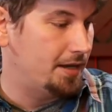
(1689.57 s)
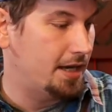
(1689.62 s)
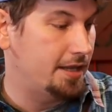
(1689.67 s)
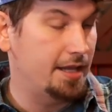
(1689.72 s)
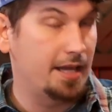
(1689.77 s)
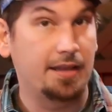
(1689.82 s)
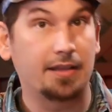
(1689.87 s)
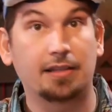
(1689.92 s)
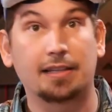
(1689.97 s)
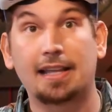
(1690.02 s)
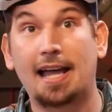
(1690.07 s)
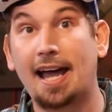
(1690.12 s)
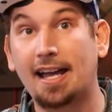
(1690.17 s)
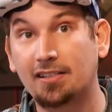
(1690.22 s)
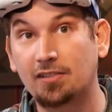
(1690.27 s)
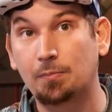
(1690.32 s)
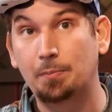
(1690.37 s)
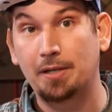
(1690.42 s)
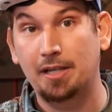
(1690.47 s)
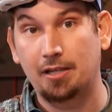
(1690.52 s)
And then the
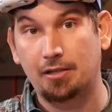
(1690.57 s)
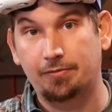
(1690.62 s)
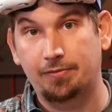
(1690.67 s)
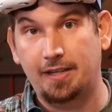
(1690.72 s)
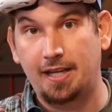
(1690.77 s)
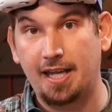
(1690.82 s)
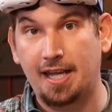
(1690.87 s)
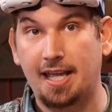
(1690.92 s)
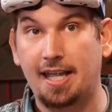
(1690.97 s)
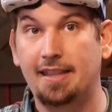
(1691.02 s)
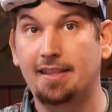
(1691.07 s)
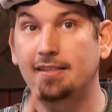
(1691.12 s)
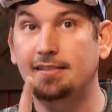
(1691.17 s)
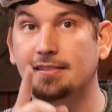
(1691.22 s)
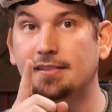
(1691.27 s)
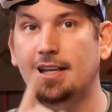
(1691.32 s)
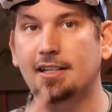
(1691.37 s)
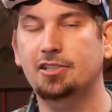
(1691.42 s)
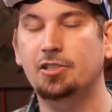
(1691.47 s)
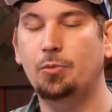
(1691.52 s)
last bit of kit, and this
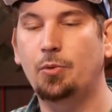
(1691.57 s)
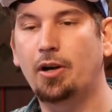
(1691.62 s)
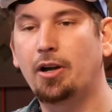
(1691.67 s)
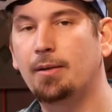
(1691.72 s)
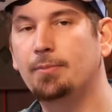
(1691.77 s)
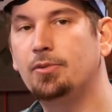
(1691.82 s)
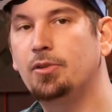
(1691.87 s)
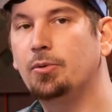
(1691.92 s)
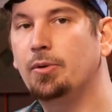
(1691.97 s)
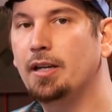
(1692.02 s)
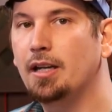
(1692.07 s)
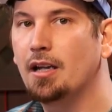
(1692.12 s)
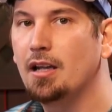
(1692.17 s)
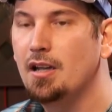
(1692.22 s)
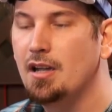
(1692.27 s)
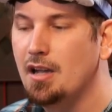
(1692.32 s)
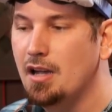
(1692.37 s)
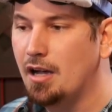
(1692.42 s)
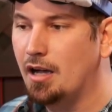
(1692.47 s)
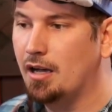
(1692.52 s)
is actually where I'm doing
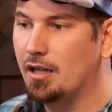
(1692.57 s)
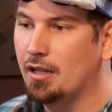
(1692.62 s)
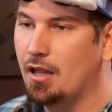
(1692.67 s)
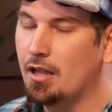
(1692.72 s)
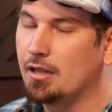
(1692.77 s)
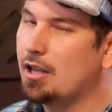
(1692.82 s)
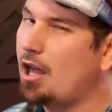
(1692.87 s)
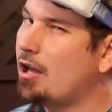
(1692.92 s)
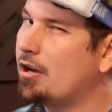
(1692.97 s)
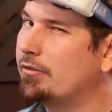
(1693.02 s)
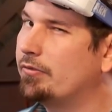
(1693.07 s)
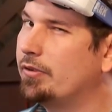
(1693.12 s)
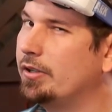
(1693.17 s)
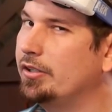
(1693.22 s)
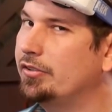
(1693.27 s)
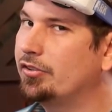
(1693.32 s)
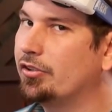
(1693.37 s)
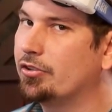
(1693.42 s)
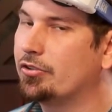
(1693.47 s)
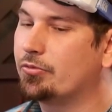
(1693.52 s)
a lot of
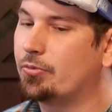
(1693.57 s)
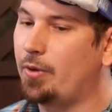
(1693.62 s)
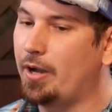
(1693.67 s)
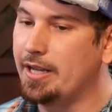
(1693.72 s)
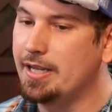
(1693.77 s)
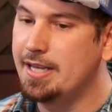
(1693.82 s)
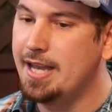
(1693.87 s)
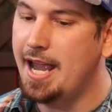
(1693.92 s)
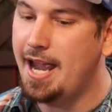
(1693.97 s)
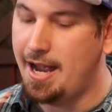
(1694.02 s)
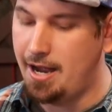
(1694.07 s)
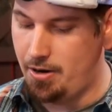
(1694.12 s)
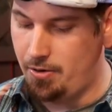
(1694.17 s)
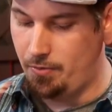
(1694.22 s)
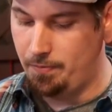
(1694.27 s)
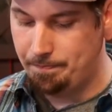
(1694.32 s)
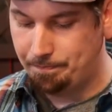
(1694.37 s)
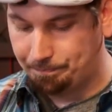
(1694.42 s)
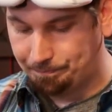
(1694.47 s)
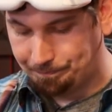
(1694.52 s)
research right
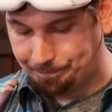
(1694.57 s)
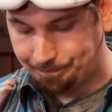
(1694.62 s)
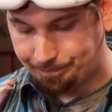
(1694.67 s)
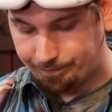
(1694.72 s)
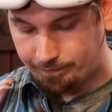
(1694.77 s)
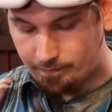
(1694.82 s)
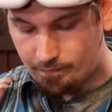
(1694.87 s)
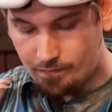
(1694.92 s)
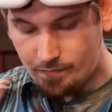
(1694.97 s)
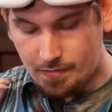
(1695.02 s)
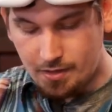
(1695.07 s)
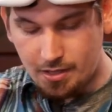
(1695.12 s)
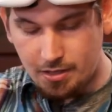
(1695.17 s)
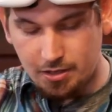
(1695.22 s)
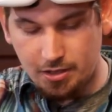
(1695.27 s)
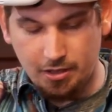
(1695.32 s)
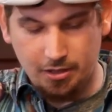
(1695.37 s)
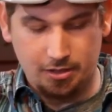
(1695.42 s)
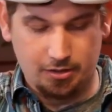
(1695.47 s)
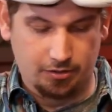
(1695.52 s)
now,
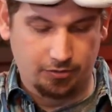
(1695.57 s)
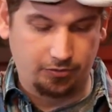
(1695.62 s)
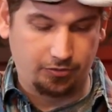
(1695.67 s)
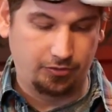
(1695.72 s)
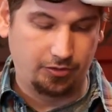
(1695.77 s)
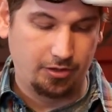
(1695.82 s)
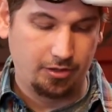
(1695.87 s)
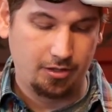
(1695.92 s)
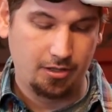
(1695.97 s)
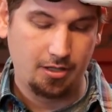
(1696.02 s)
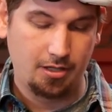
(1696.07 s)
is